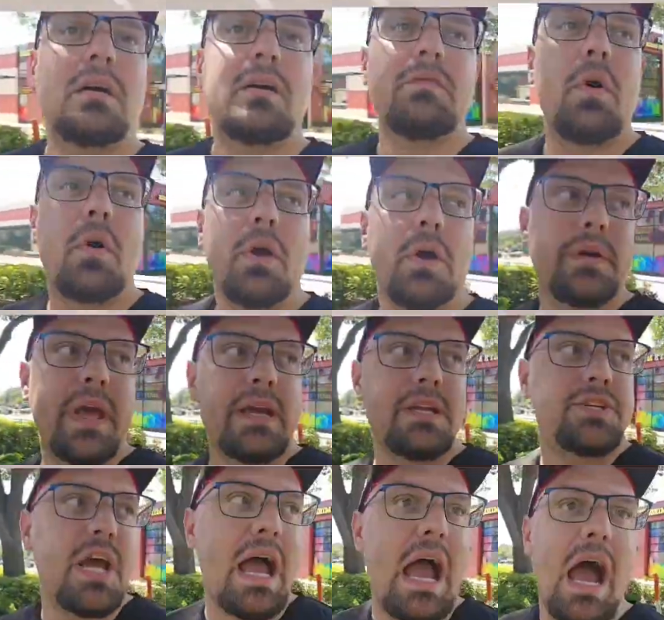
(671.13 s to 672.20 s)
Fogo de
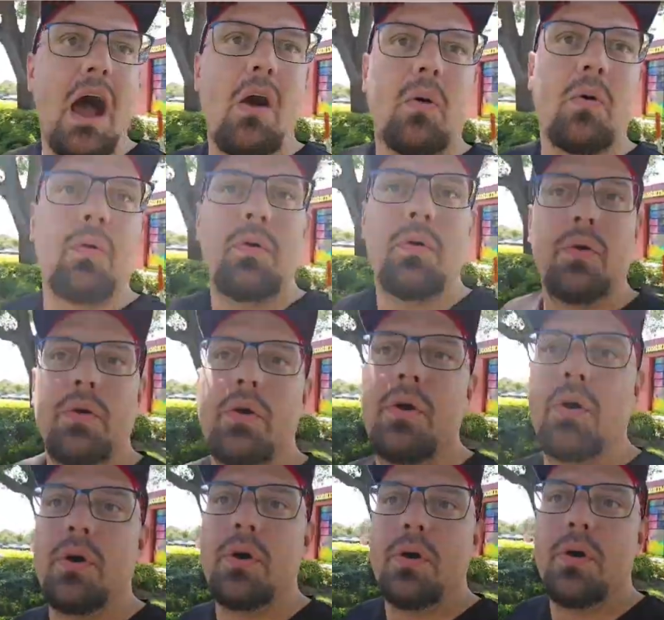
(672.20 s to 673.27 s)
Chao
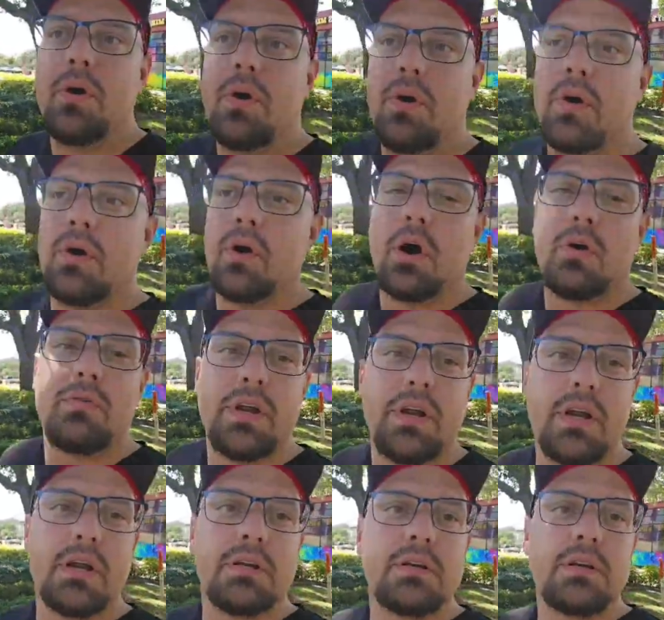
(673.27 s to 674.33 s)
over
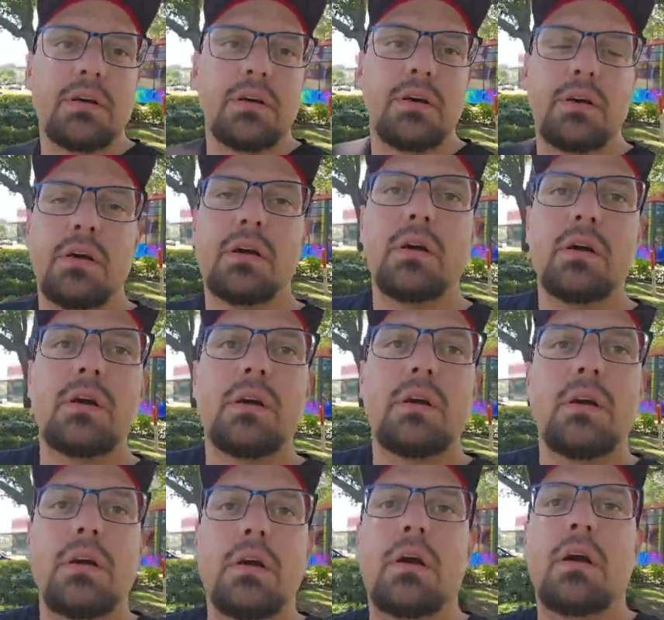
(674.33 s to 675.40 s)
here
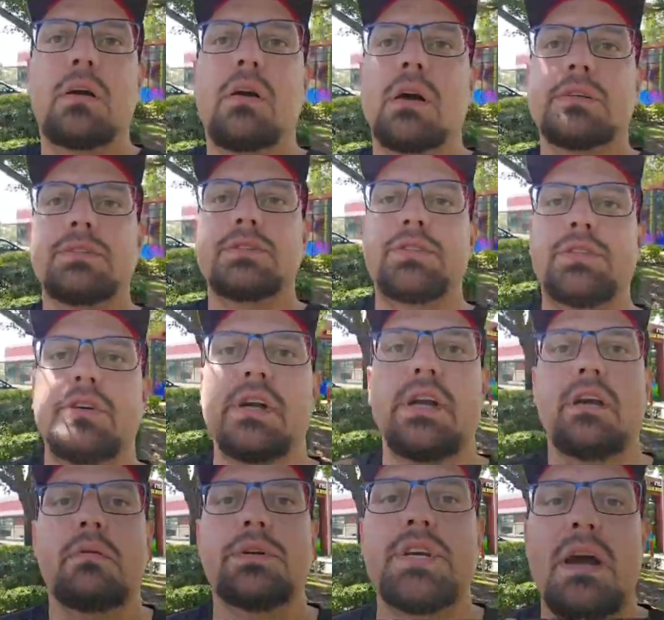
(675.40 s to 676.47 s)
across the
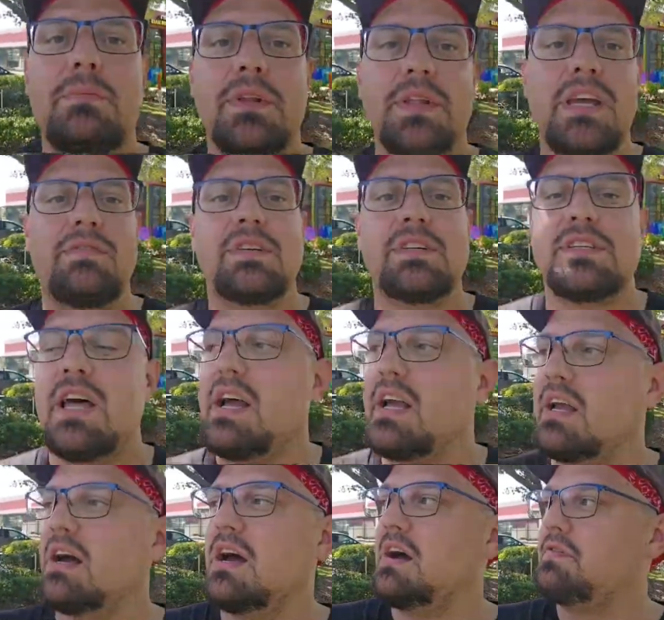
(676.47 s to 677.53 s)
street, which I believe is like
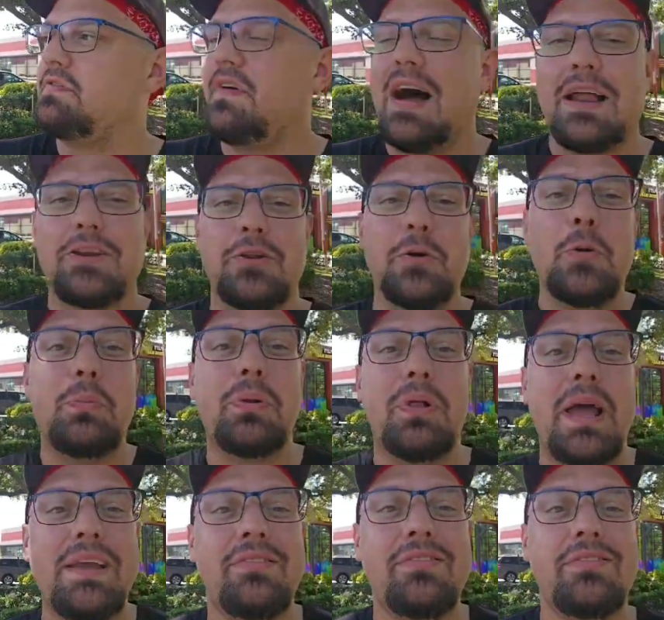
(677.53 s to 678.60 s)
a fondue
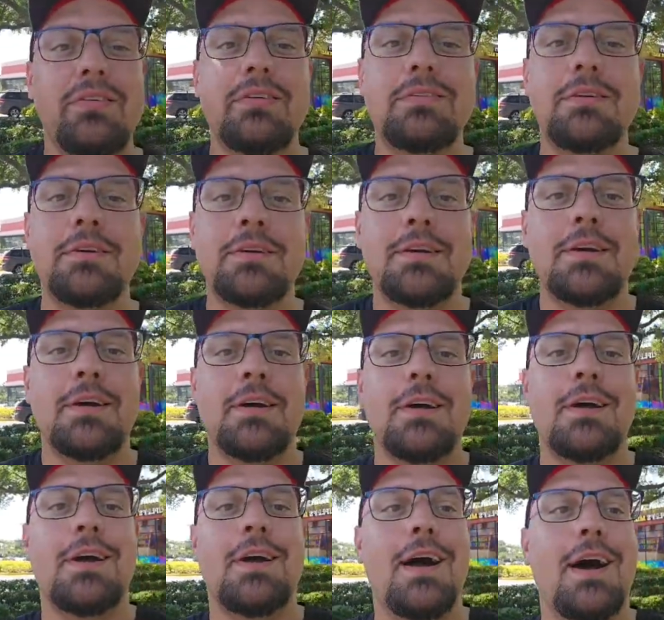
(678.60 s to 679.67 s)
place.
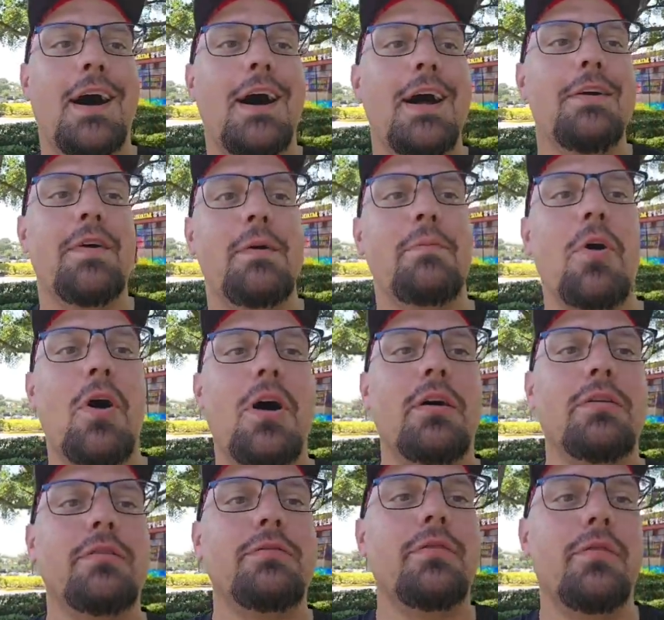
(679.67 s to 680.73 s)
If I'm
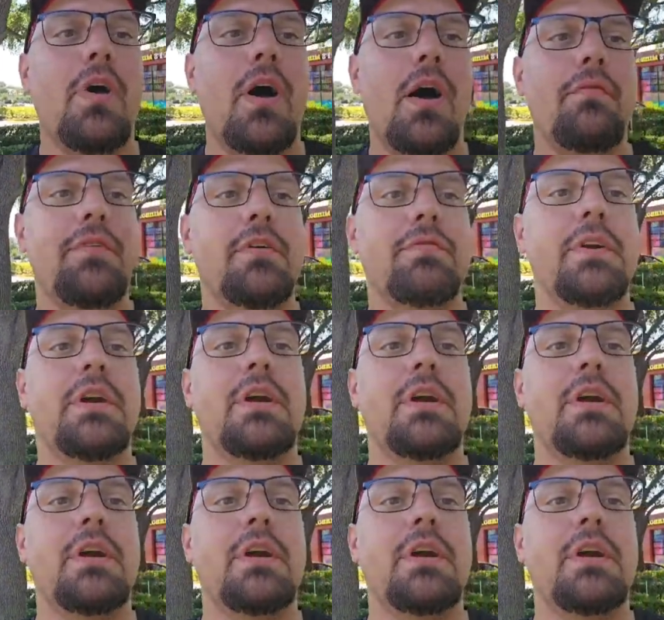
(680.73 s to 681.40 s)
wrong, feel free to